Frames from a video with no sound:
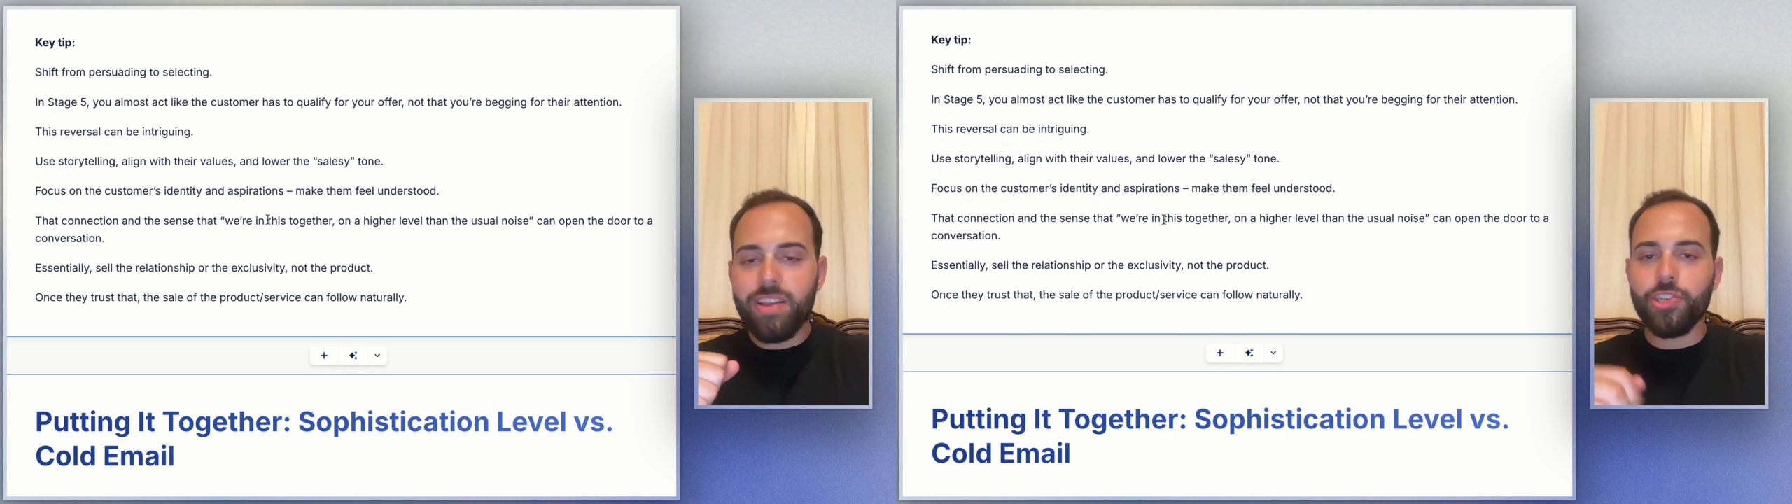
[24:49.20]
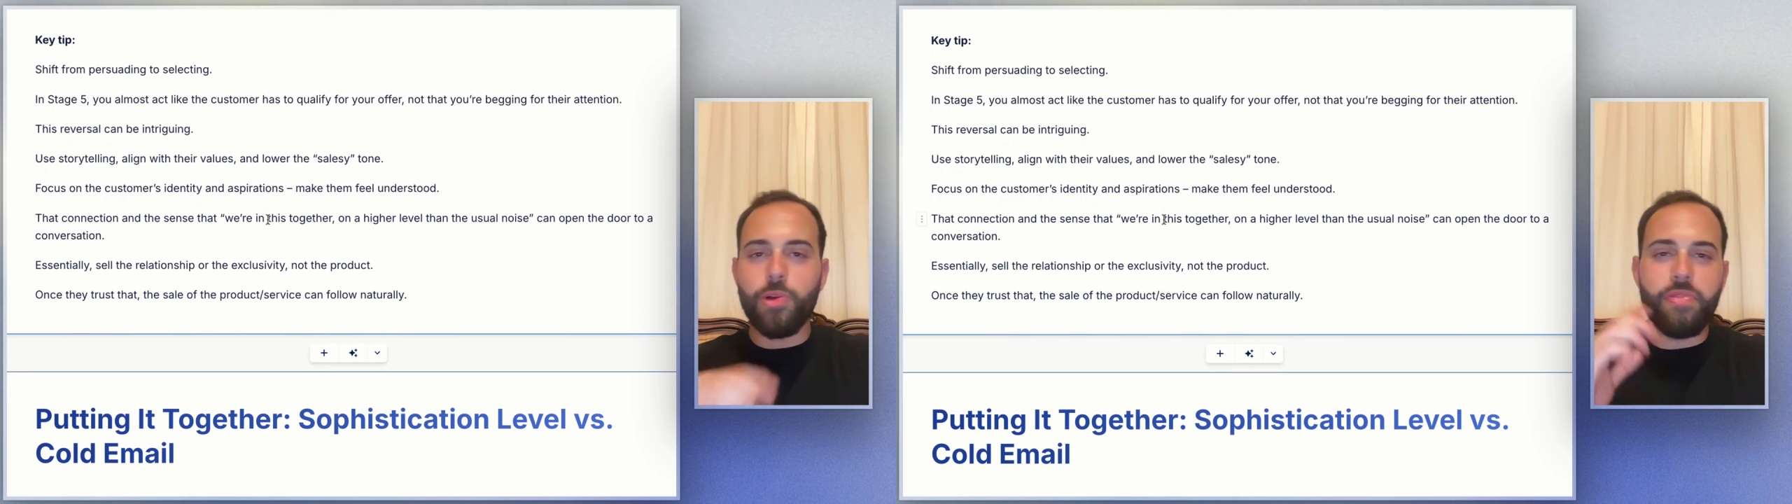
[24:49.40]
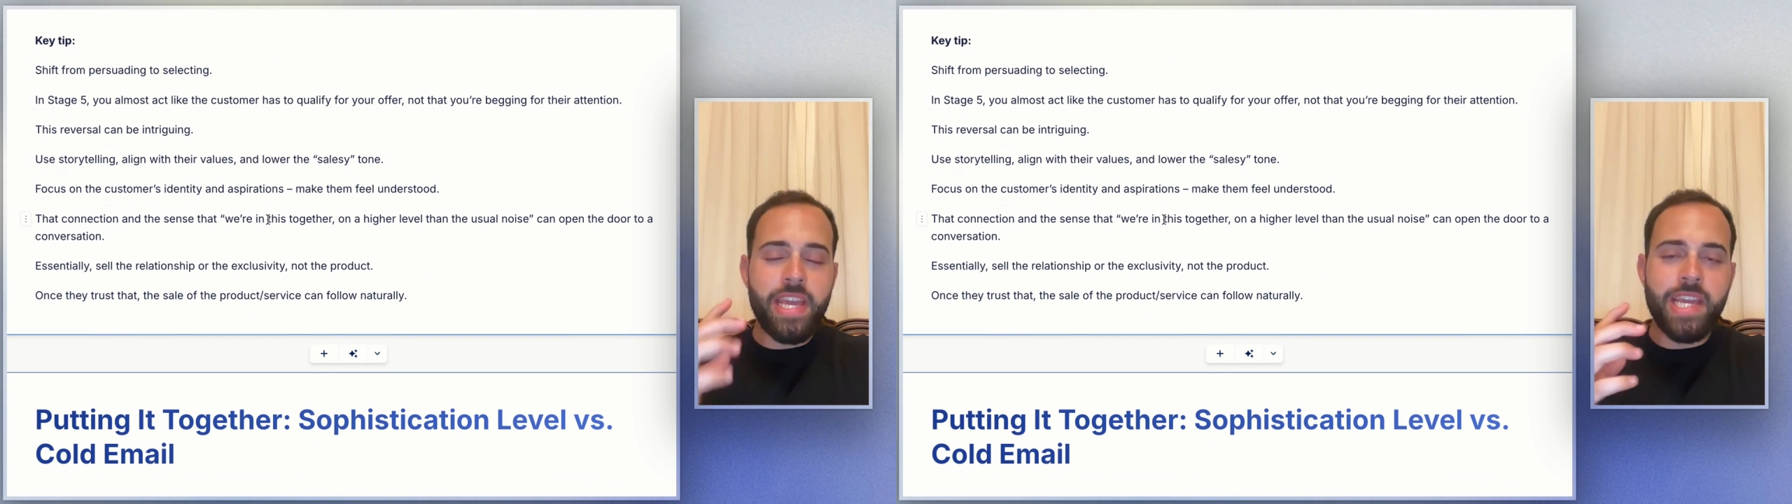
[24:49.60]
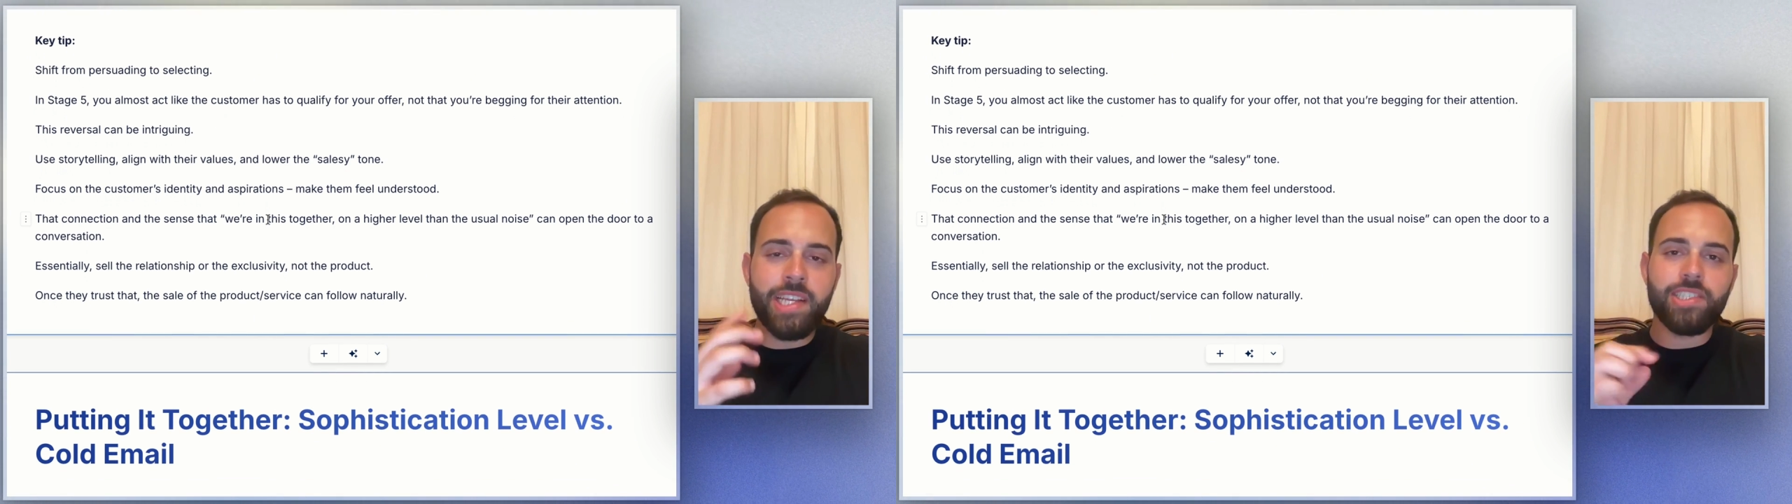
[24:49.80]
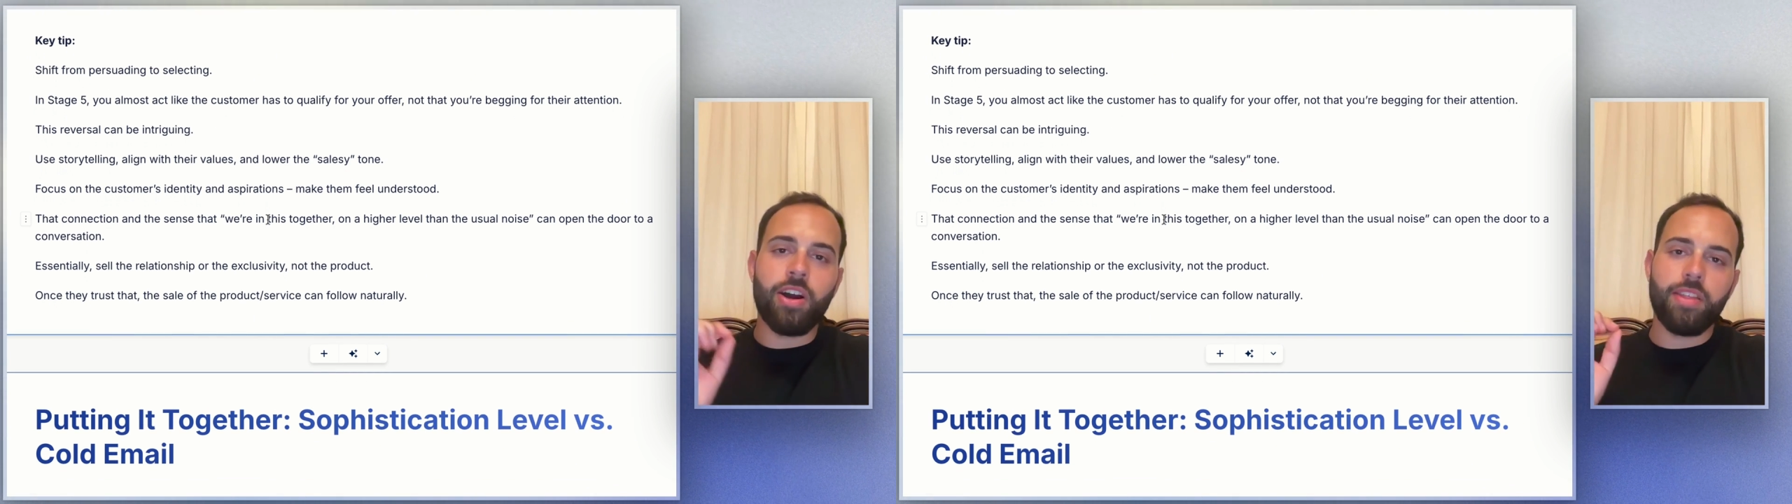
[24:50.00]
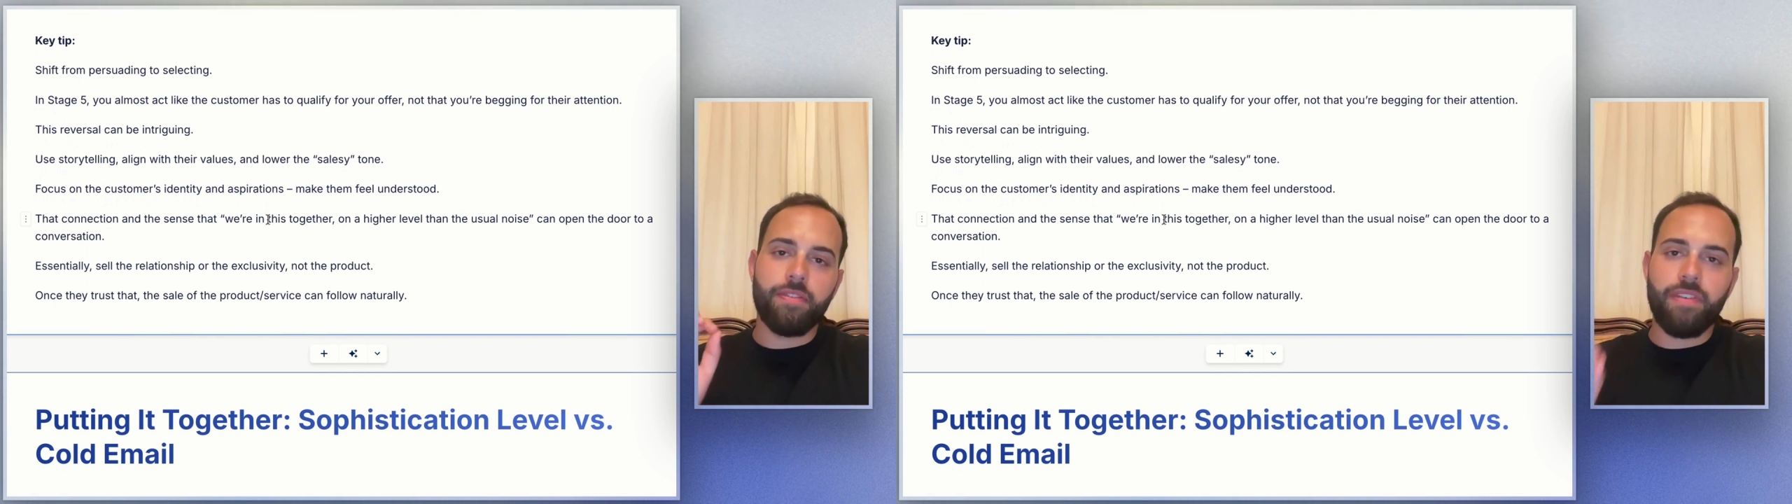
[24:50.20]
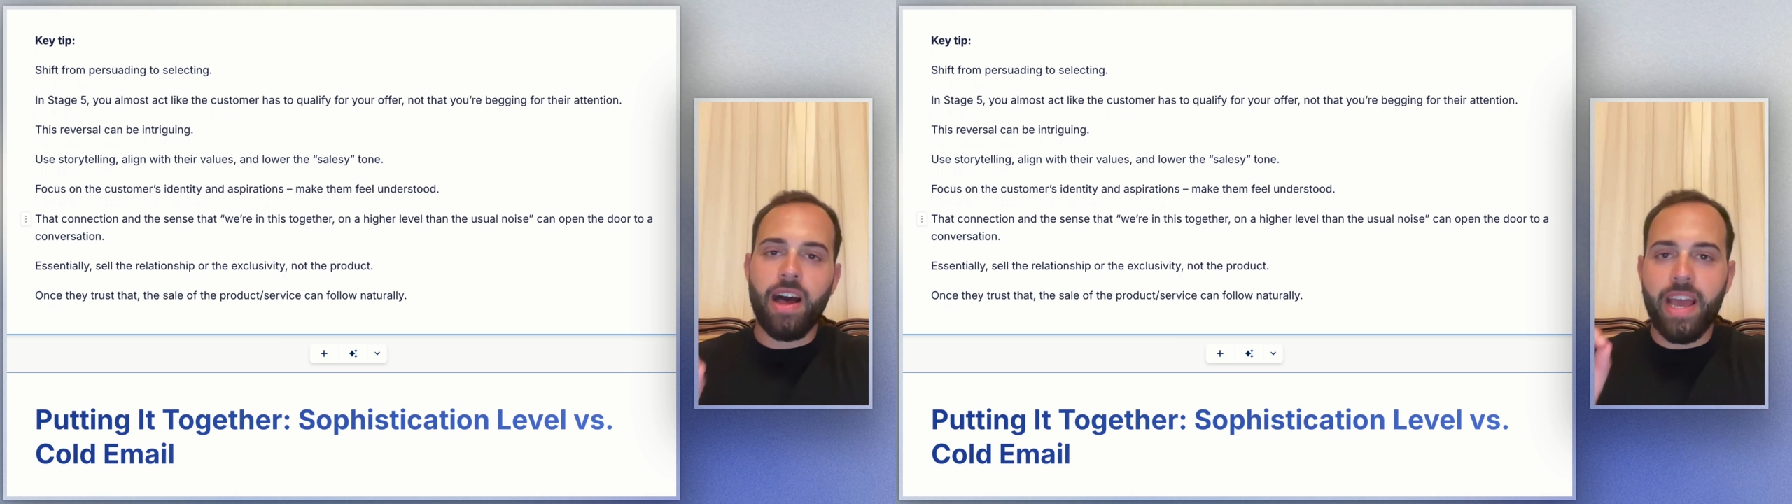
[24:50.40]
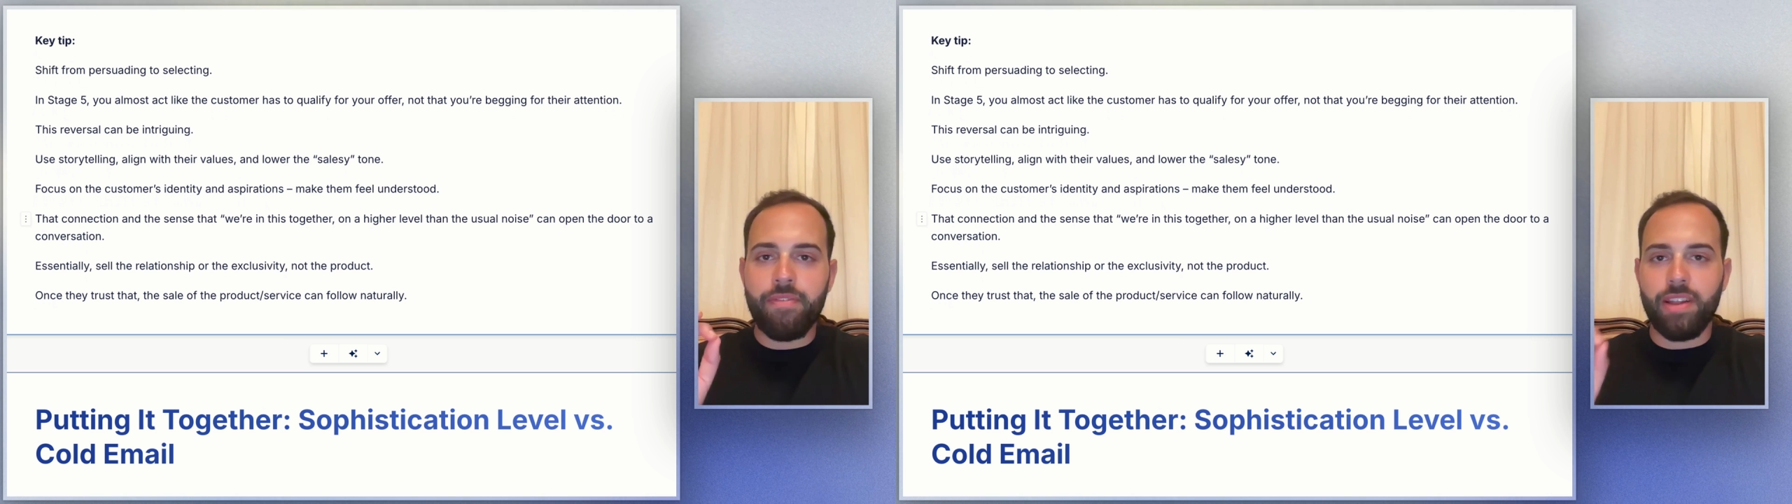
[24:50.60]
So these are the
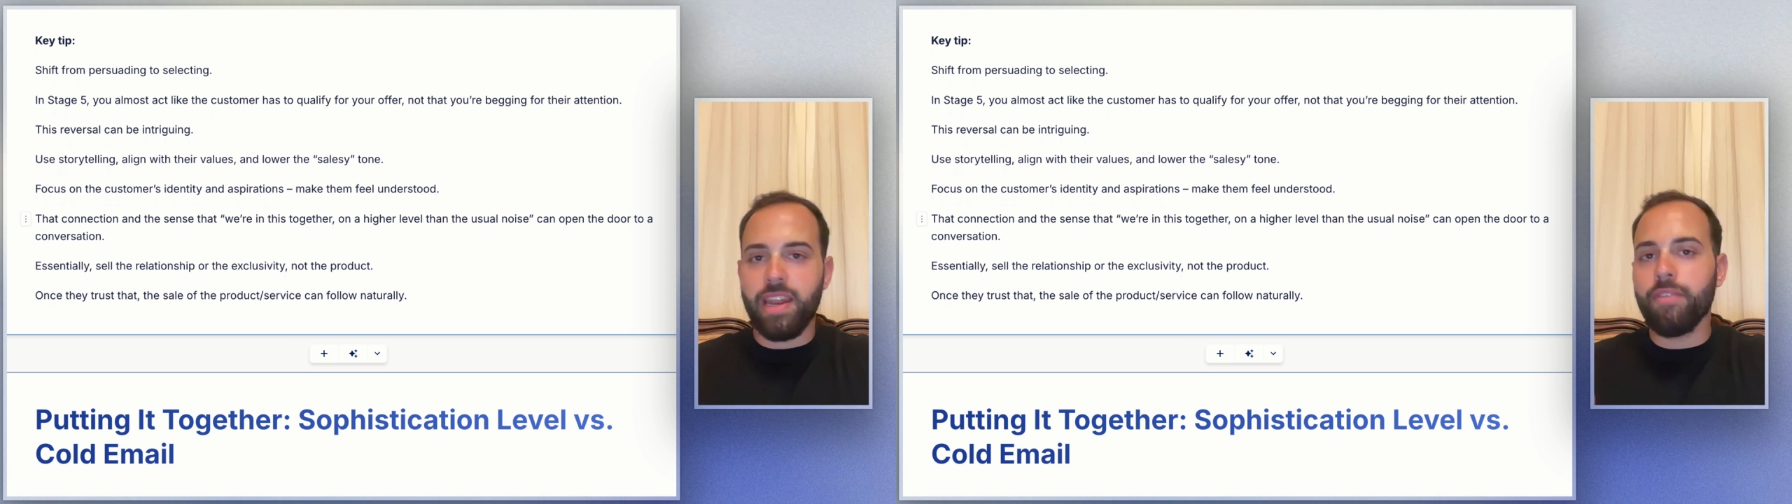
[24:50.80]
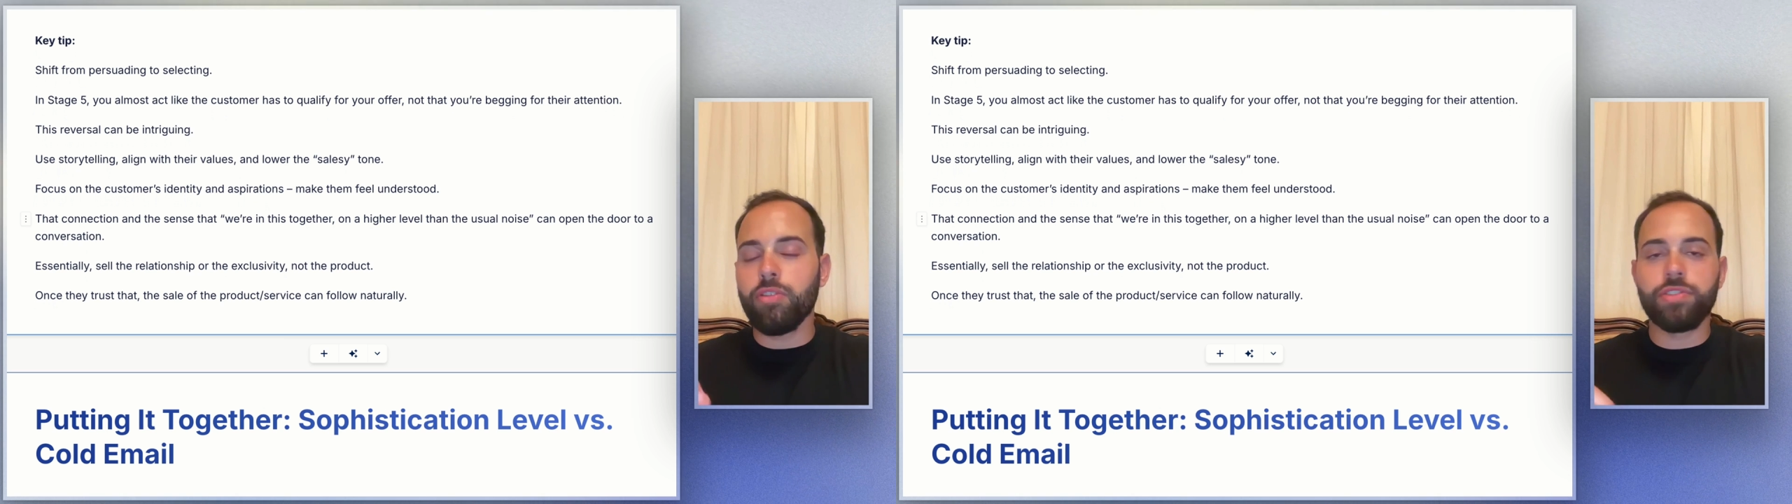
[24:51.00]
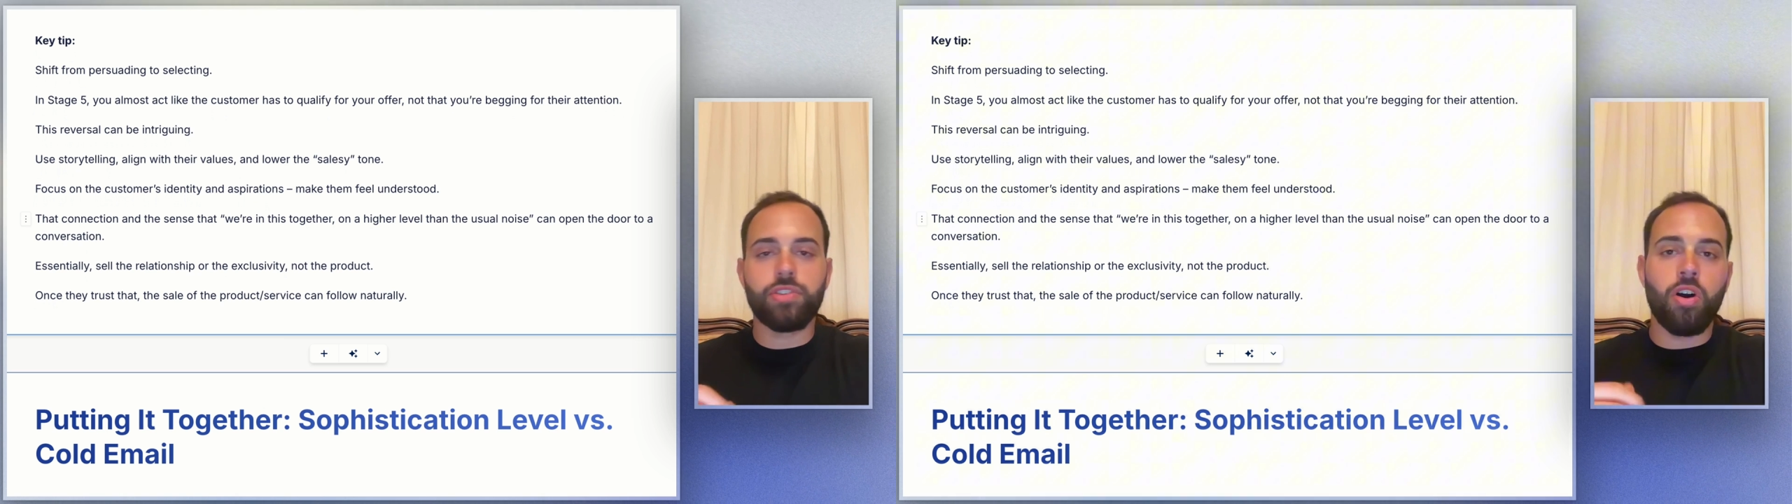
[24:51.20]
5 levels